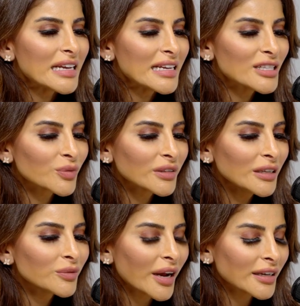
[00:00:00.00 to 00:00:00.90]
it's really
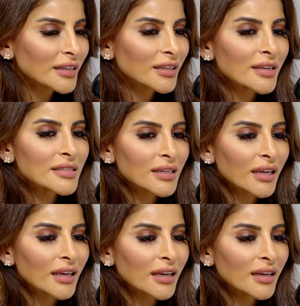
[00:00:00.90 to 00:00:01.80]

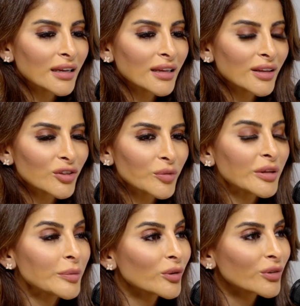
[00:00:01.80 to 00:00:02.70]
recognizing the
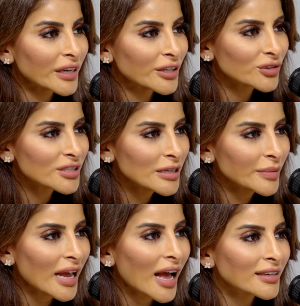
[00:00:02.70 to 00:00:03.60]
people who are in your team
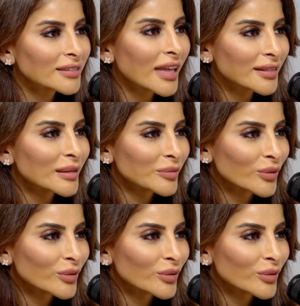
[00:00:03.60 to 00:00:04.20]
and how to let them